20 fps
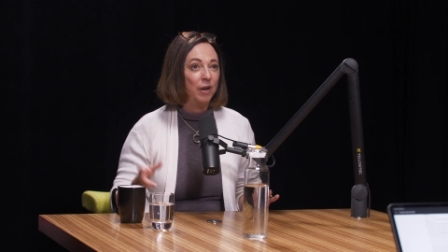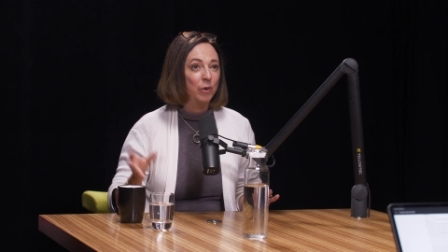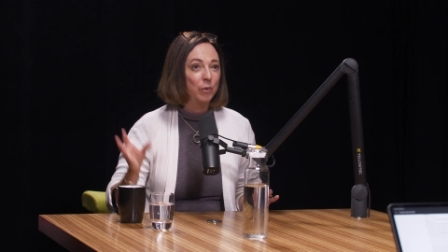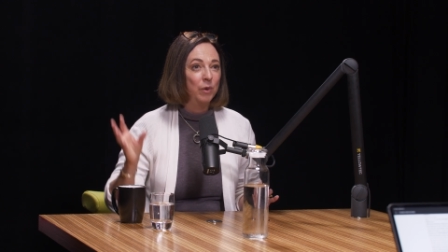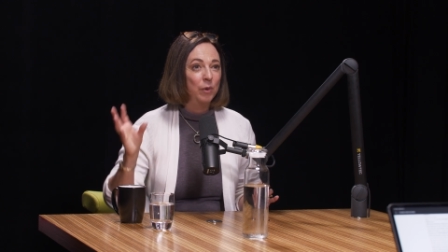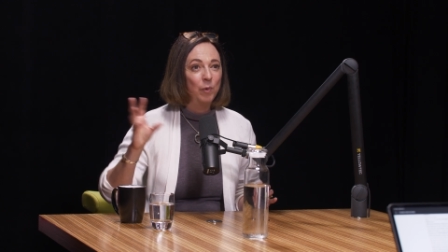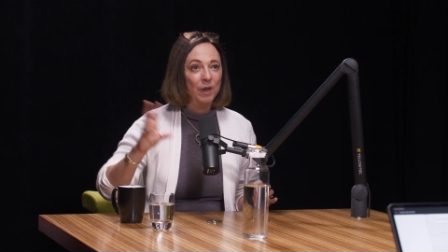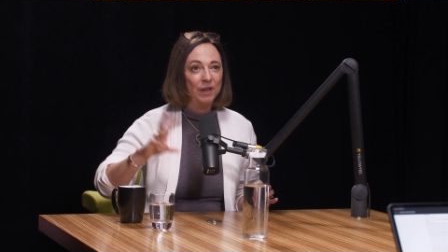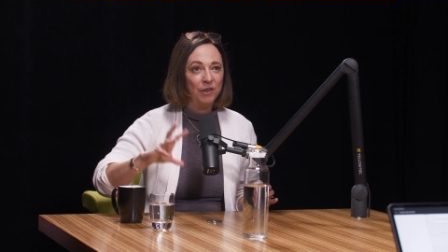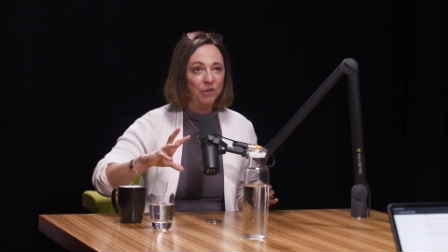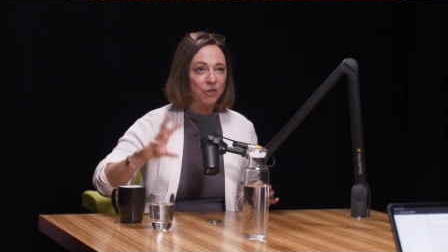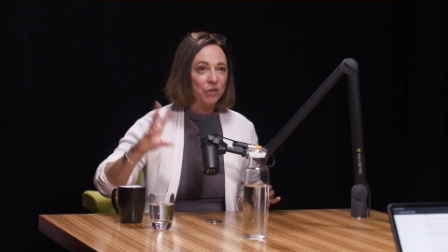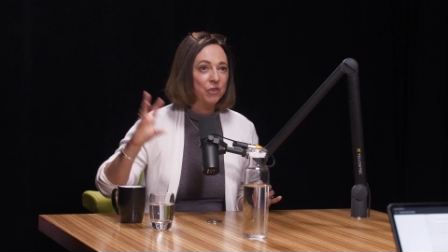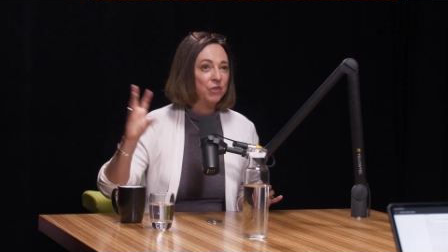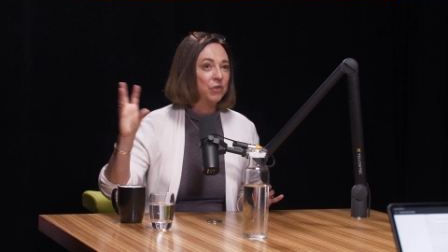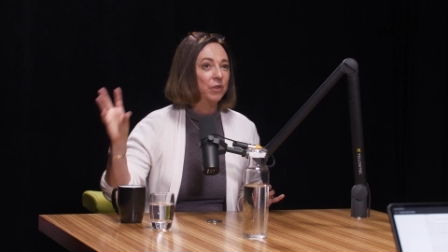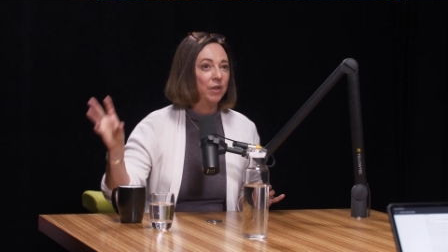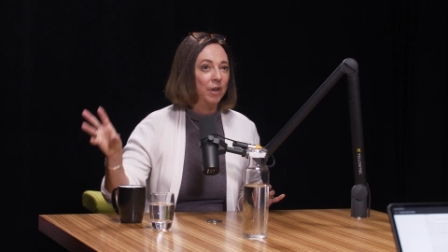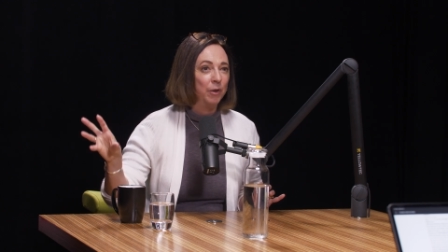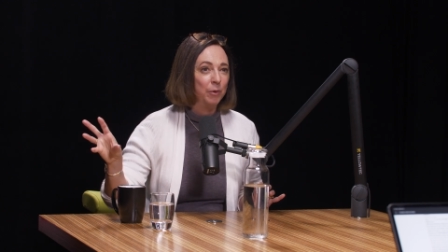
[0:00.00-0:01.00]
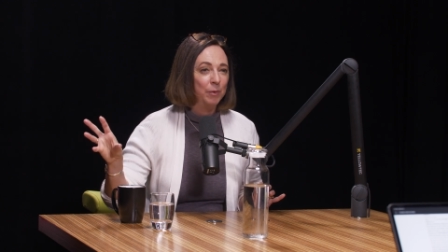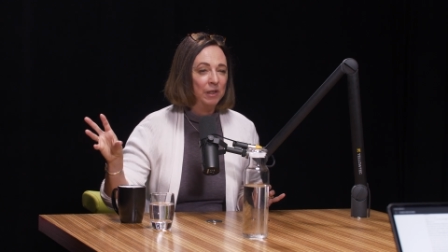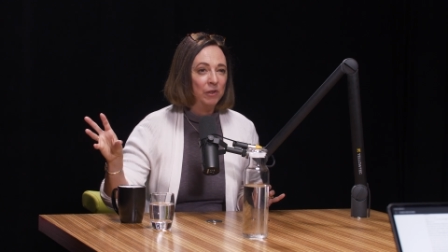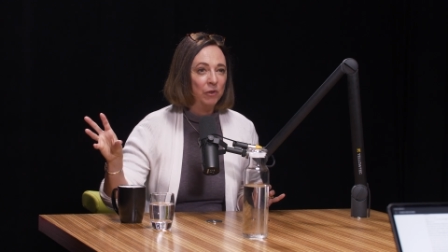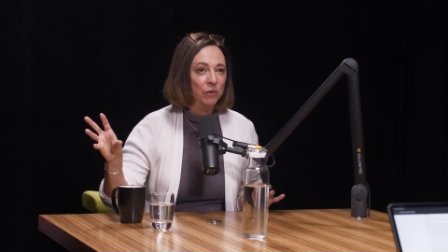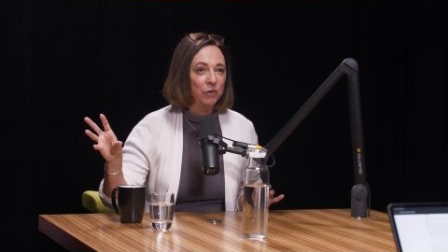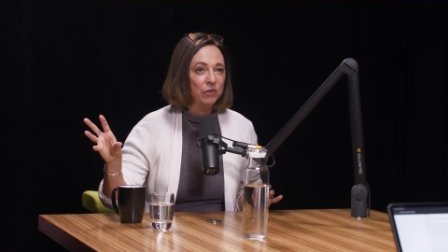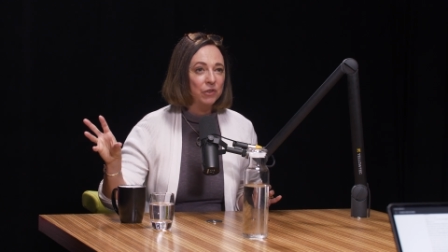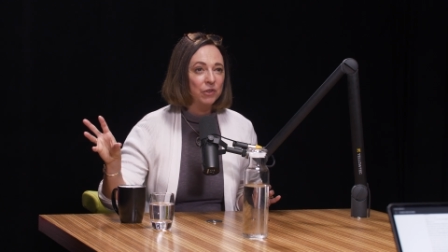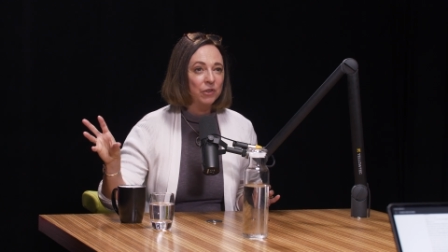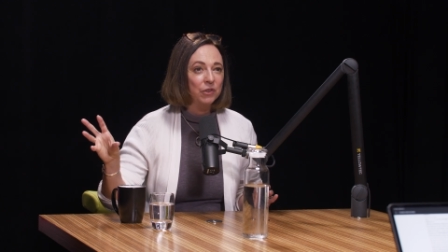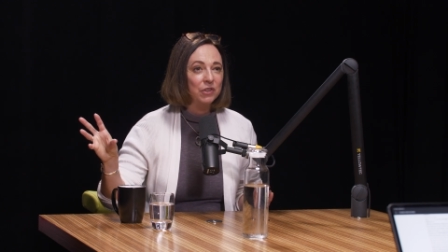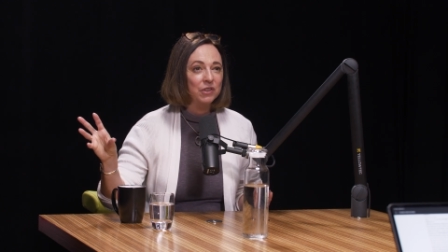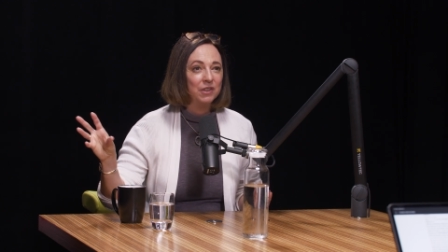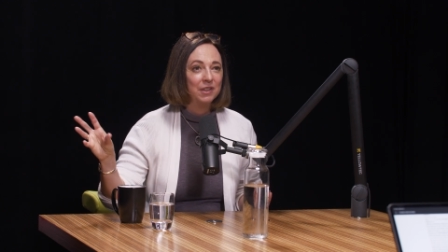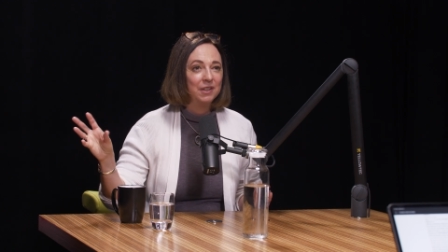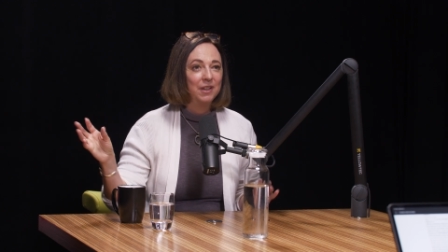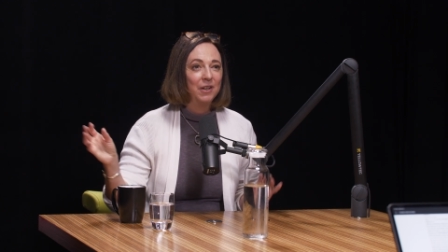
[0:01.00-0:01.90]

are we winners or are we losers?